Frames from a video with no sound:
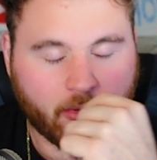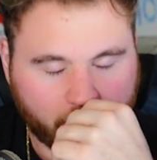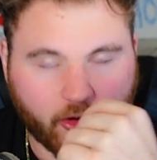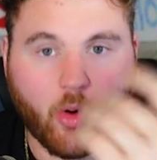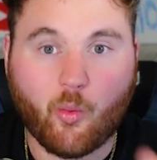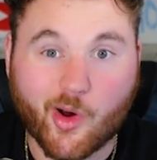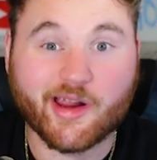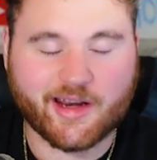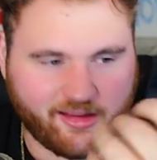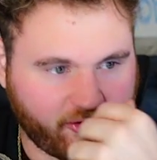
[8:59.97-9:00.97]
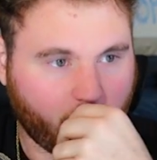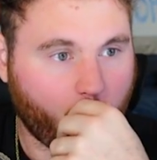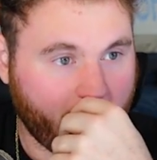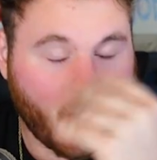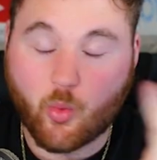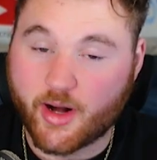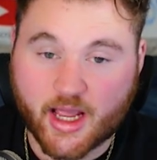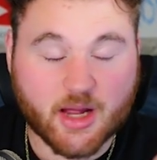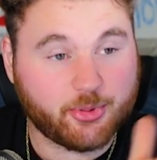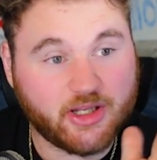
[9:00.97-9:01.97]
so we're getting somewhere. We're not
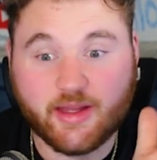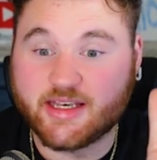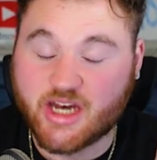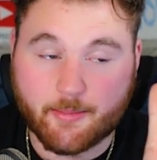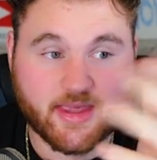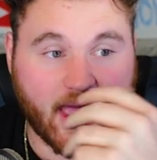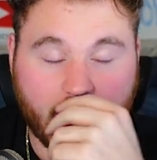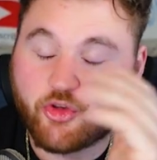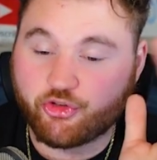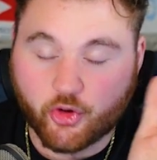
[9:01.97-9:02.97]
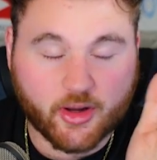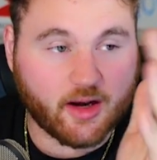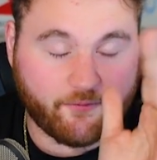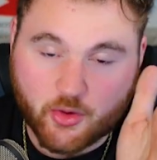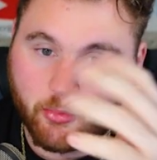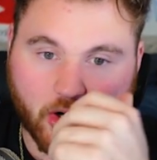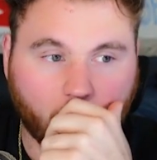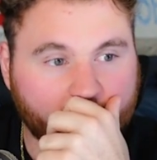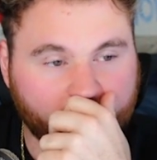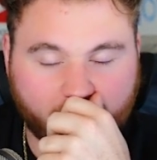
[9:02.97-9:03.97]
completely dumb yet. We still got a few more
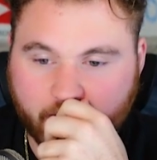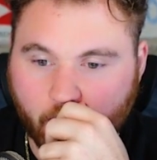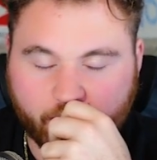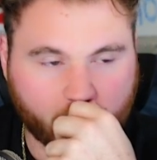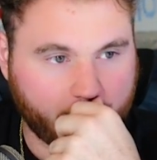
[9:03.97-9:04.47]
questions to go through, I'm